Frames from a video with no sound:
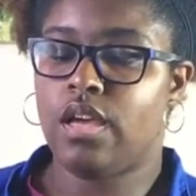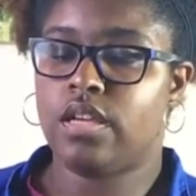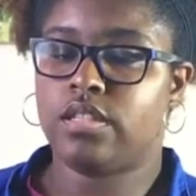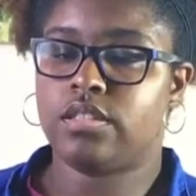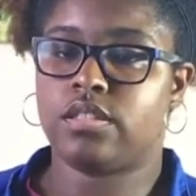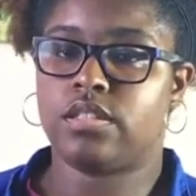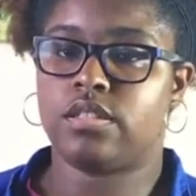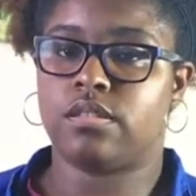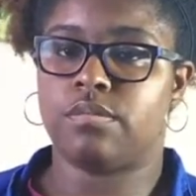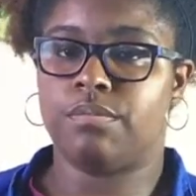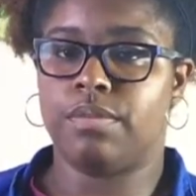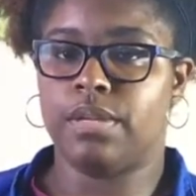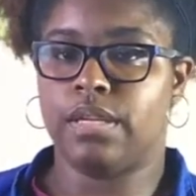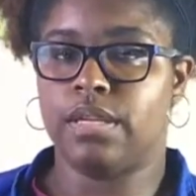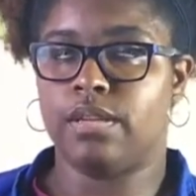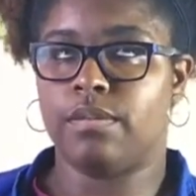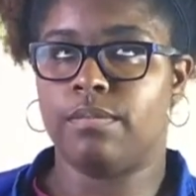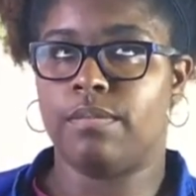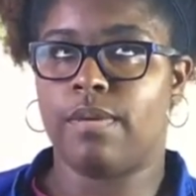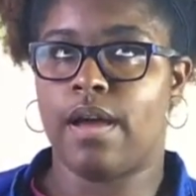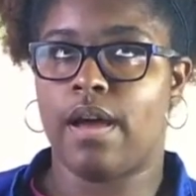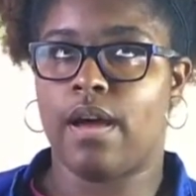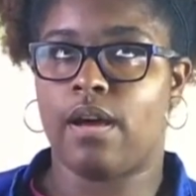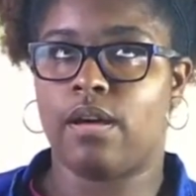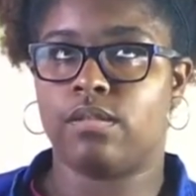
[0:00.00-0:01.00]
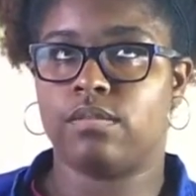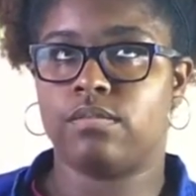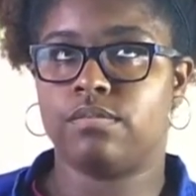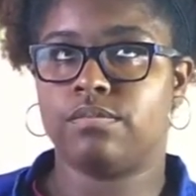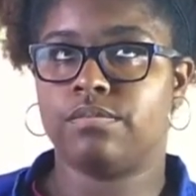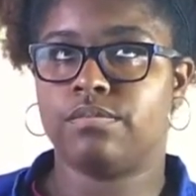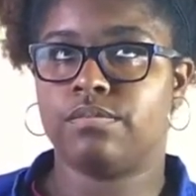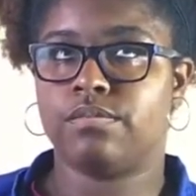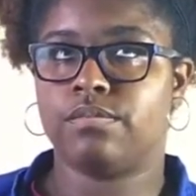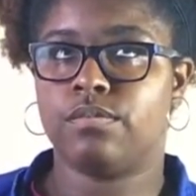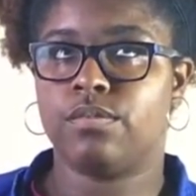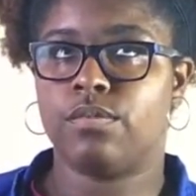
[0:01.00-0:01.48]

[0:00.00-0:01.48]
should be about